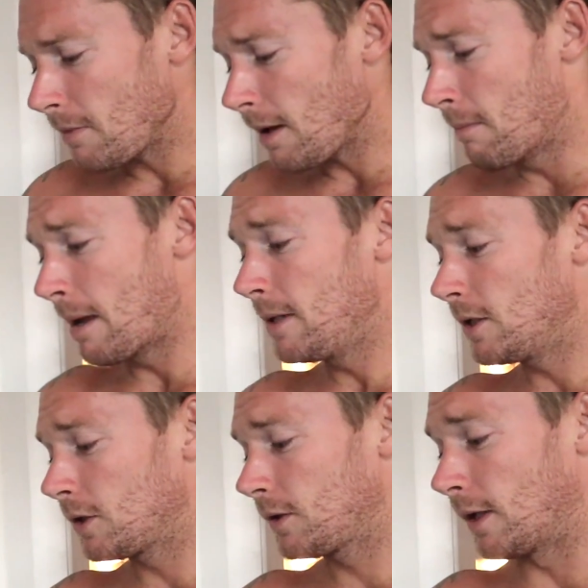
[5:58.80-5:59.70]
maybe
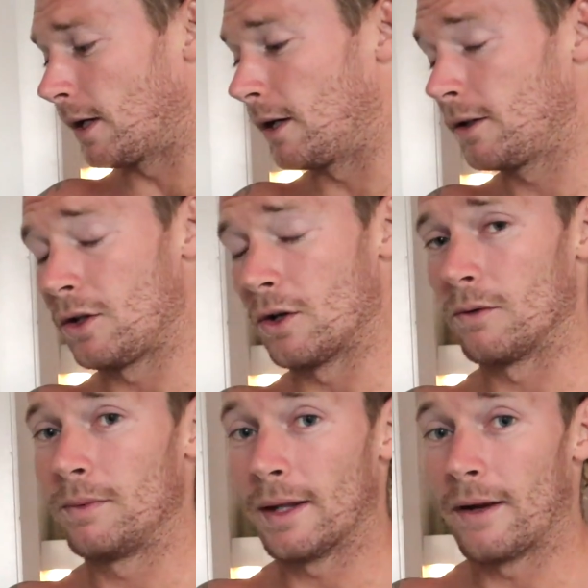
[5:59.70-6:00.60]
just
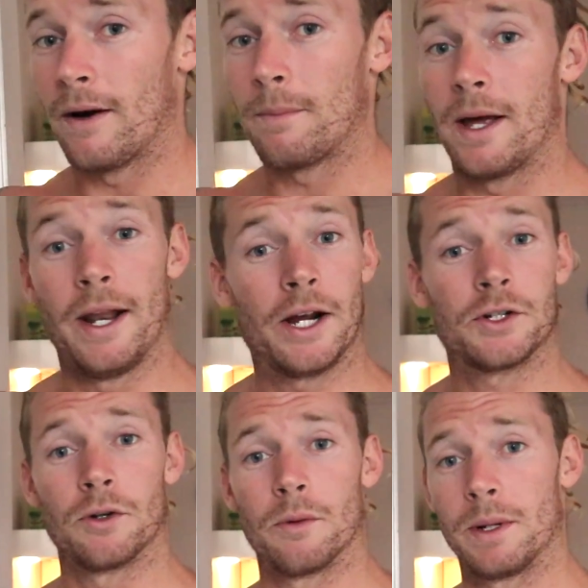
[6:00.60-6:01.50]
save up an
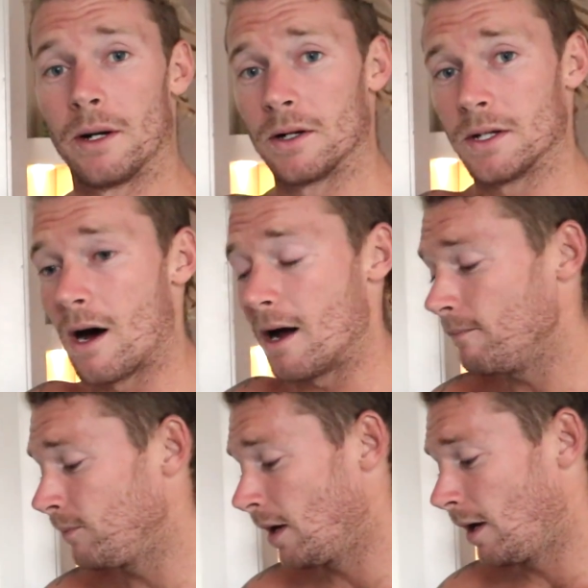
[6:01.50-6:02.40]
extra period of
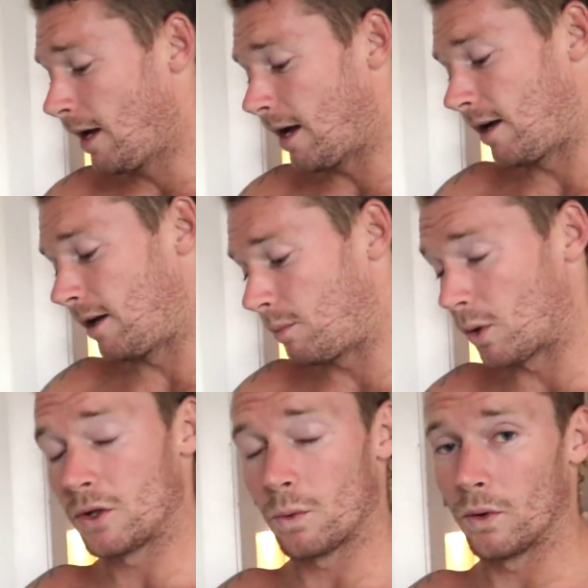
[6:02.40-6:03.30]
time and
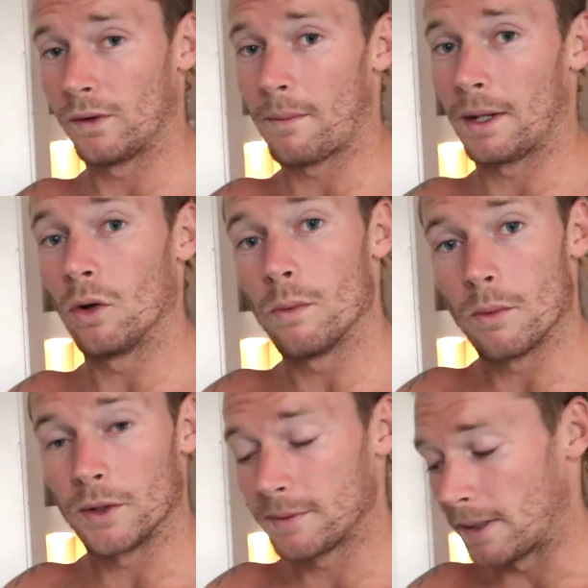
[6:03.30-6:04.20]
put it towards something a little bit
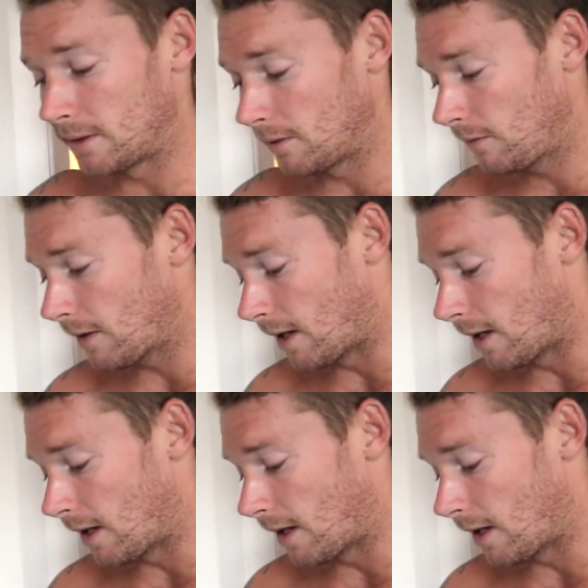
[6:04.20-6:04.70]
more expensive,